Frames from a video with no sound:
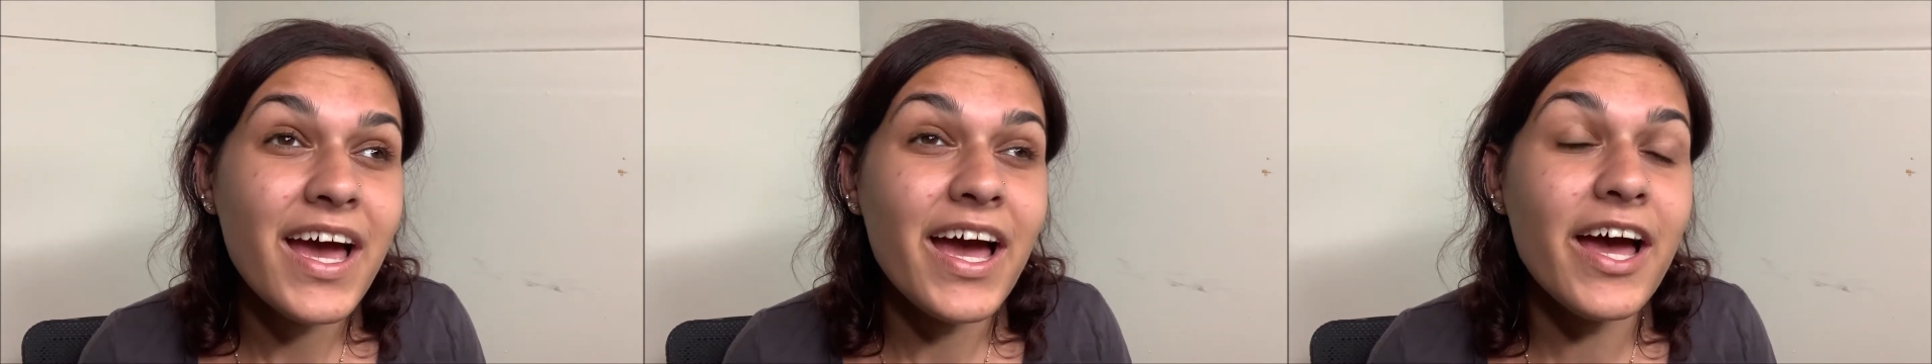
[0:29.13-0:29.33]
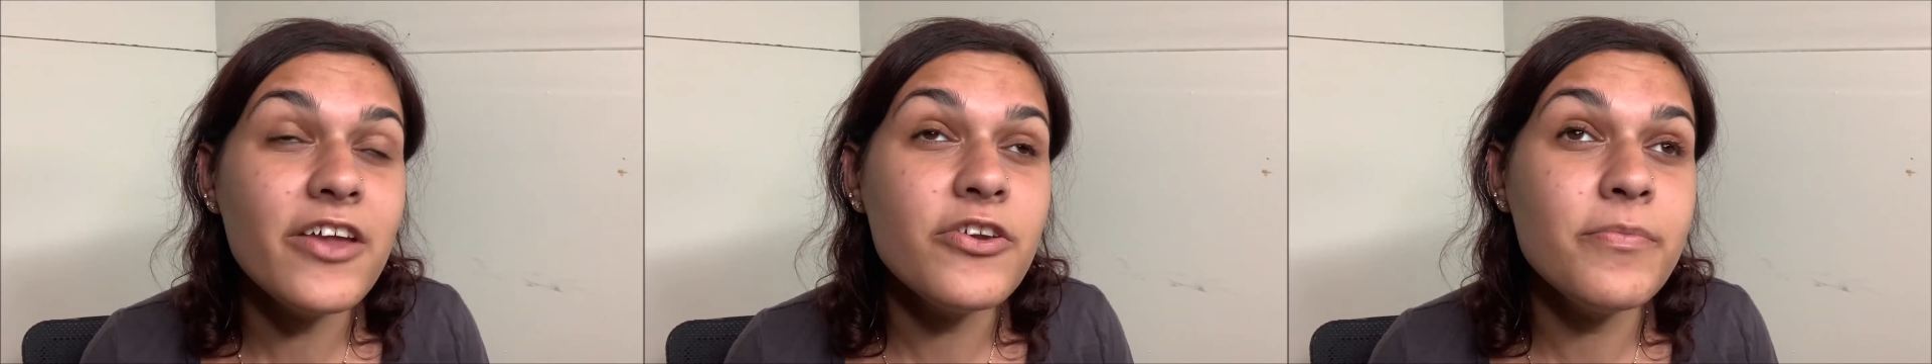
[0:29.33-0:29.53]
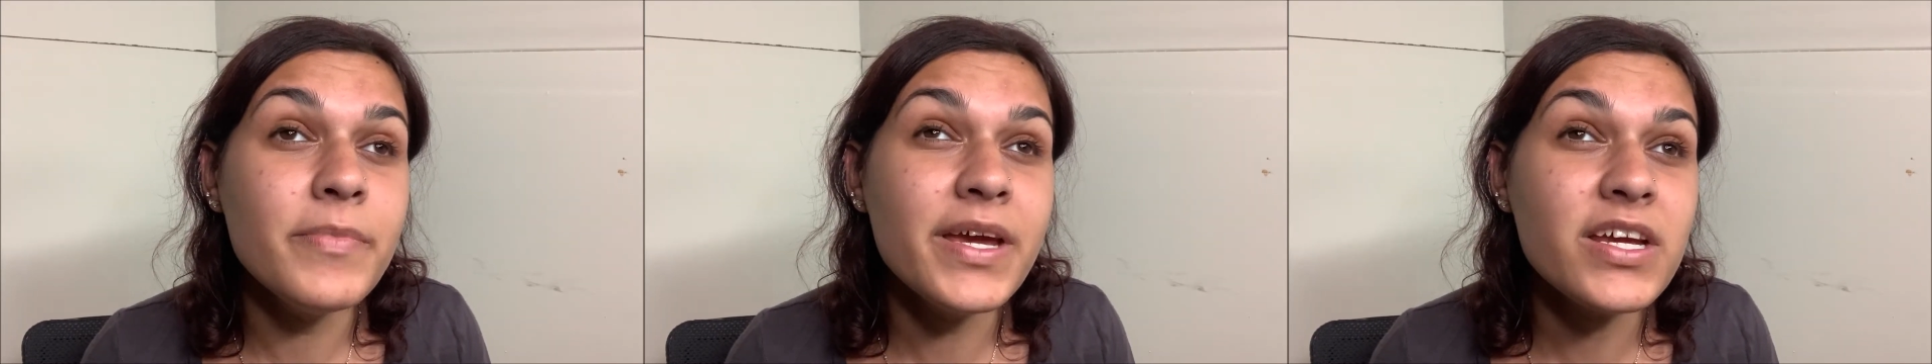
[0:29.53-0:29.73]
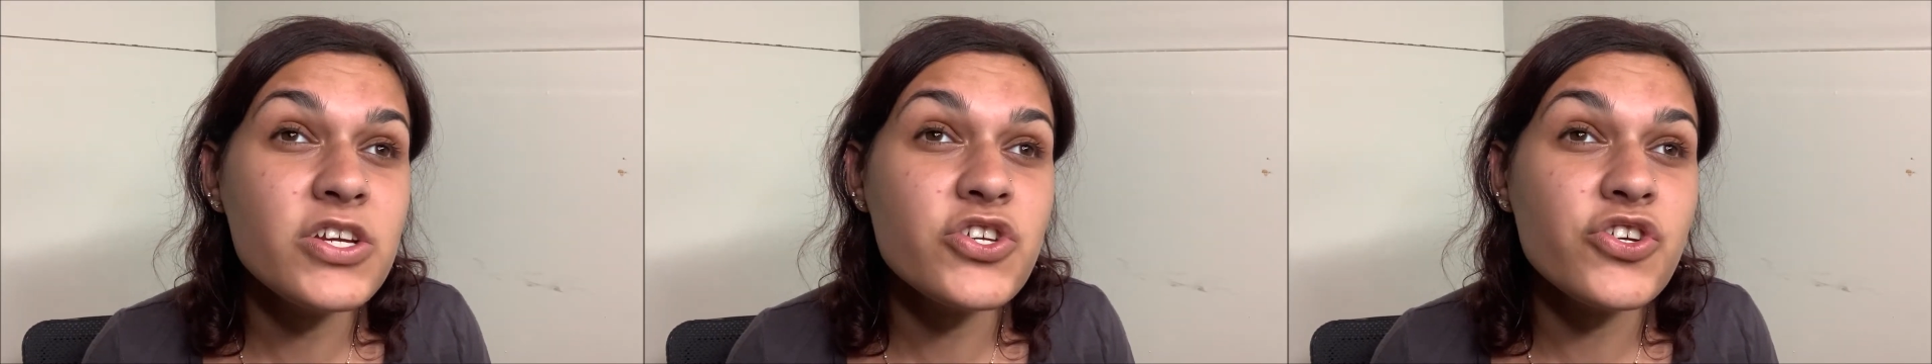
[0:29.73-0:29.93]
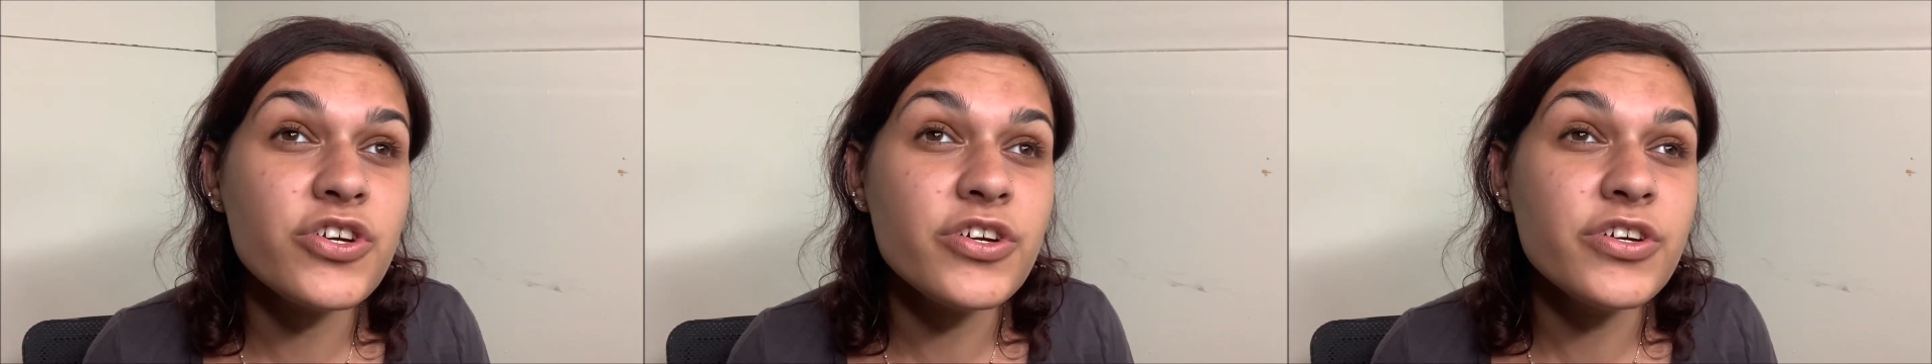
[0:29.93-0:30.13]
and make
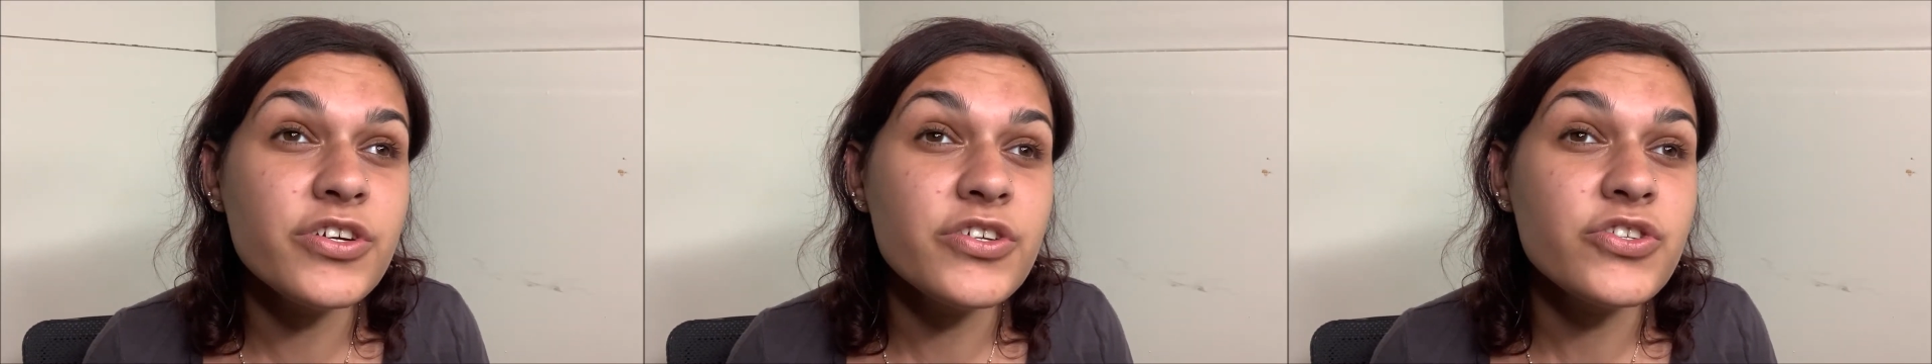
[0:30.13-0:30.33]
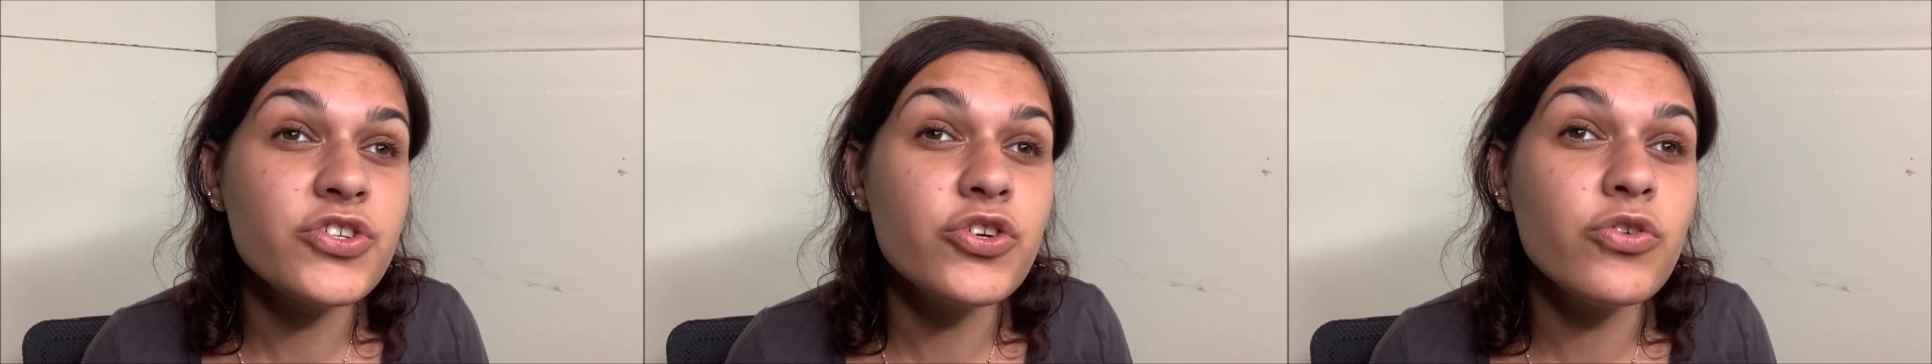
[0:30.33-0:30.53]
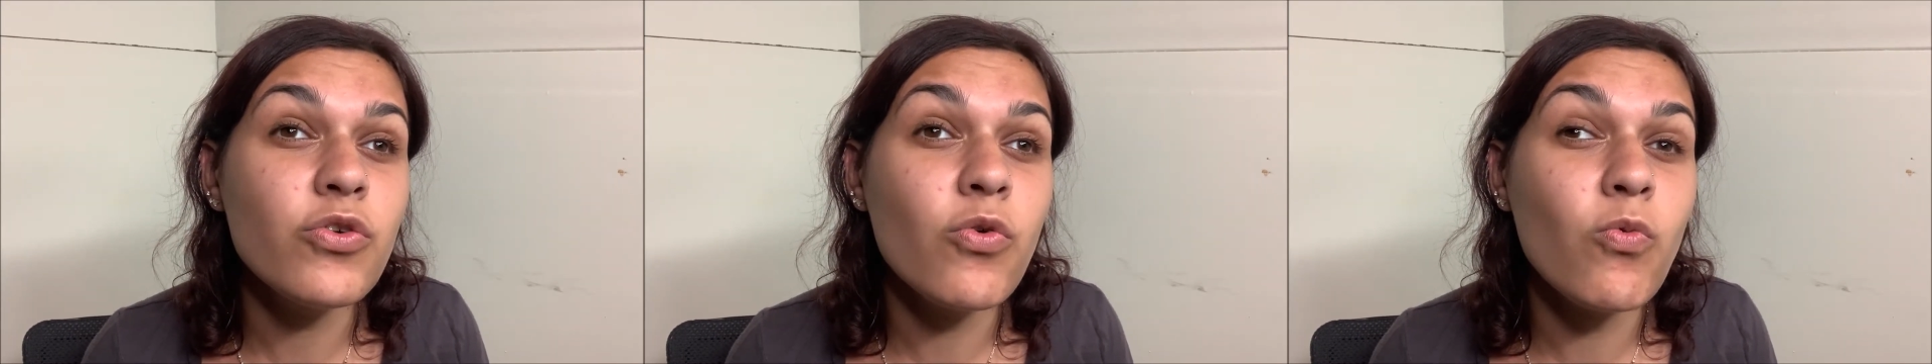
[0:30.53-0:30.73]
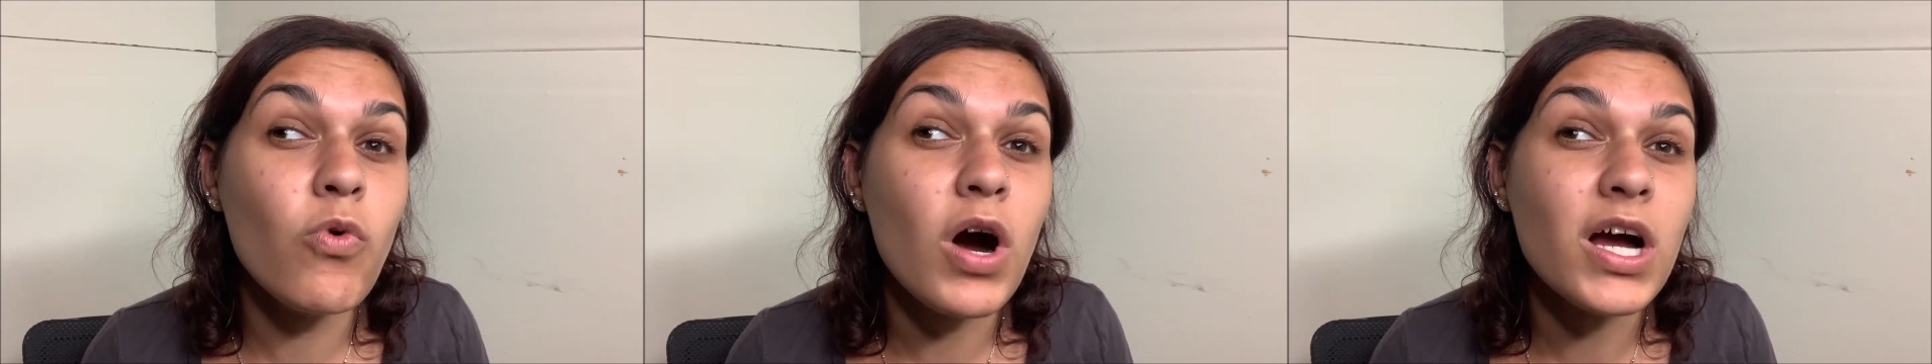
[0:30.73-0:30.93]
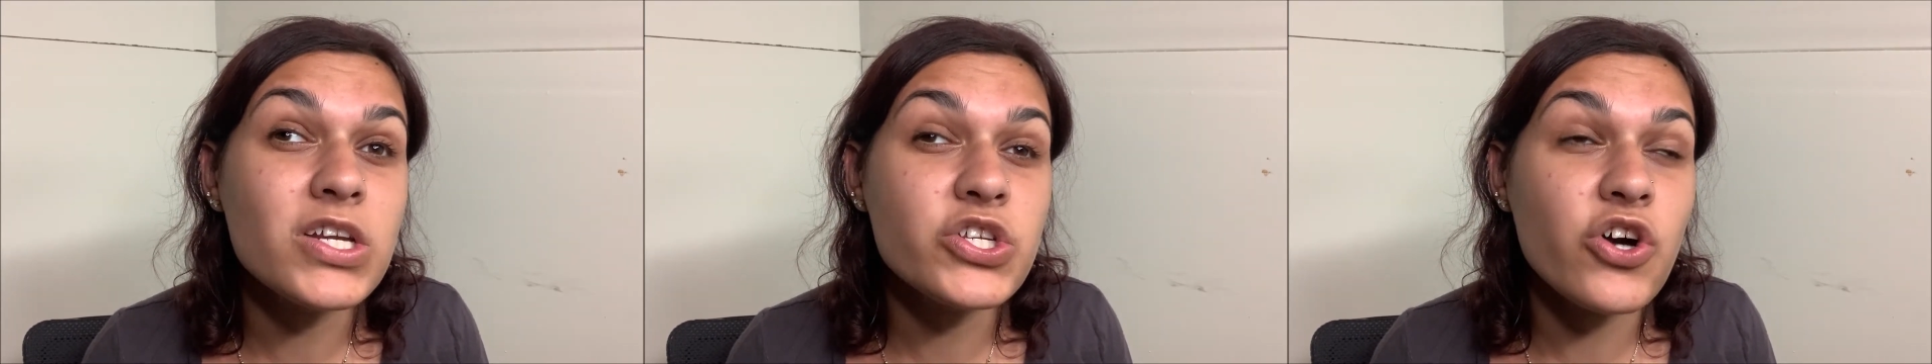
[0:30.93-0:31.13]
sure to
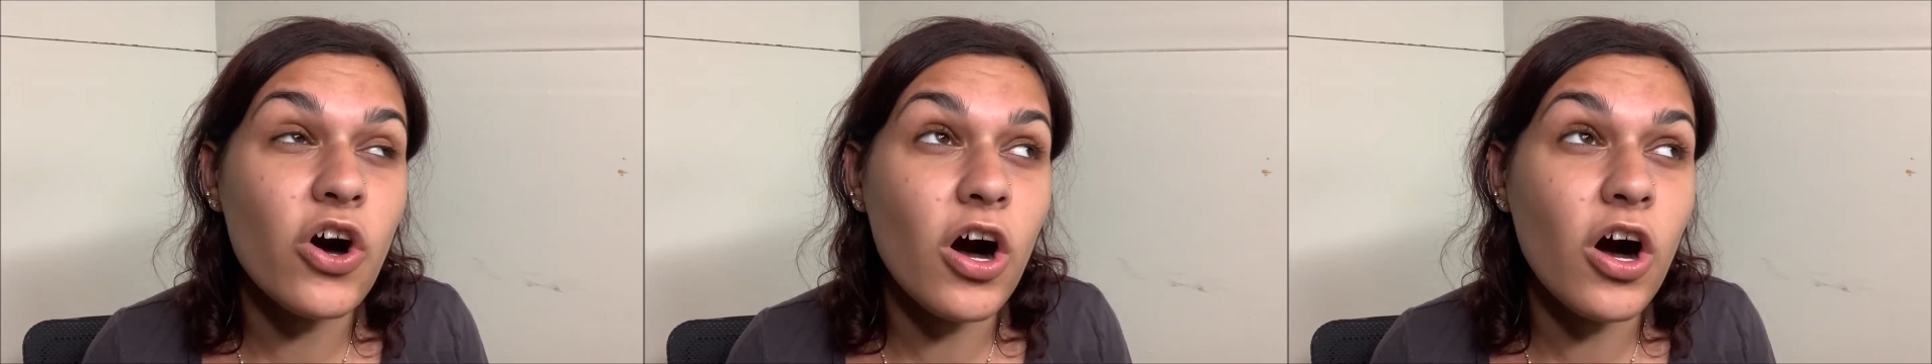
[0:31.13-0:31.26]
watch